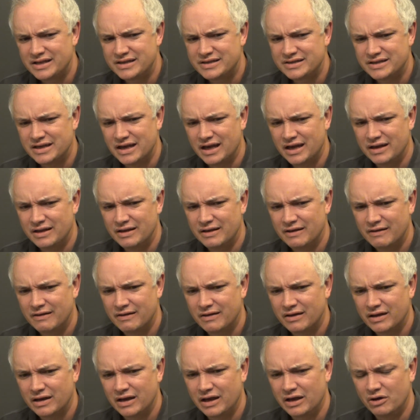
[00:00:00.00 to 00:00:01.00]
said
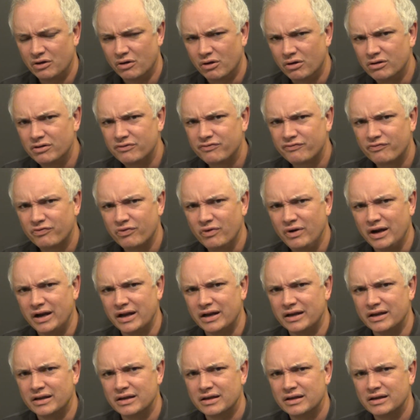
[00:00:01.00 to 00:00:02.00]
an old
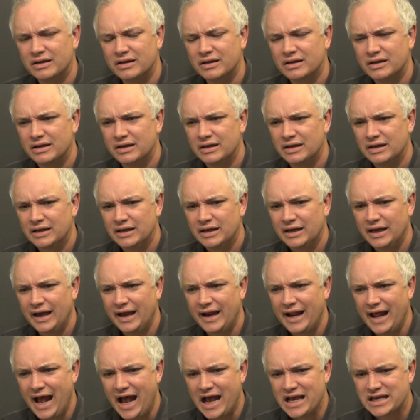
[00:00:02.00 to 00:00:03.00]
friend
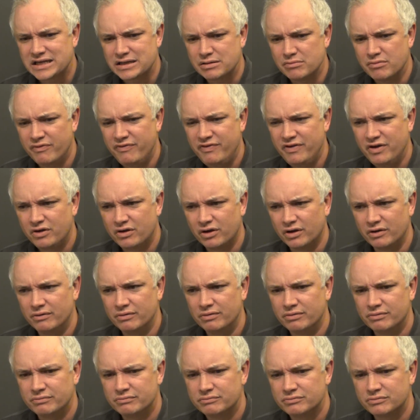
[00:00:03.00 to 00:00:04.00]
had asked him if he could
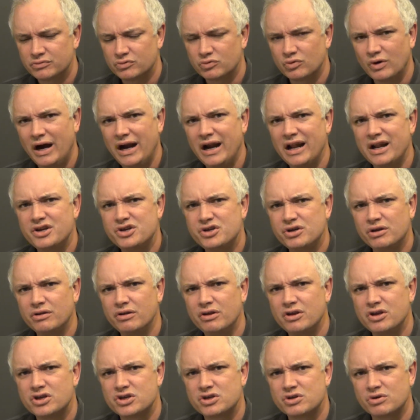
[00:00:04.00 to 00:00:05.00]
write a
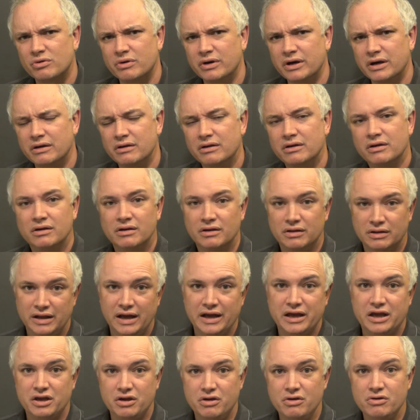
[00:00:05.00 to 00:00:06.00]
children's story
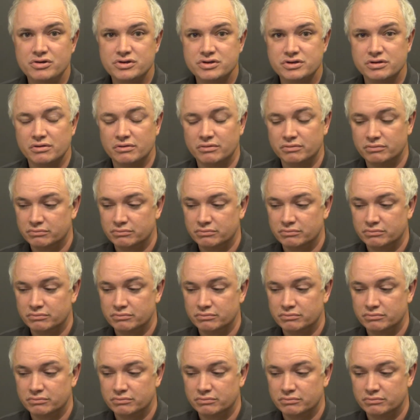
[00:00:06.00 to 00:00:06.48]
like he used to.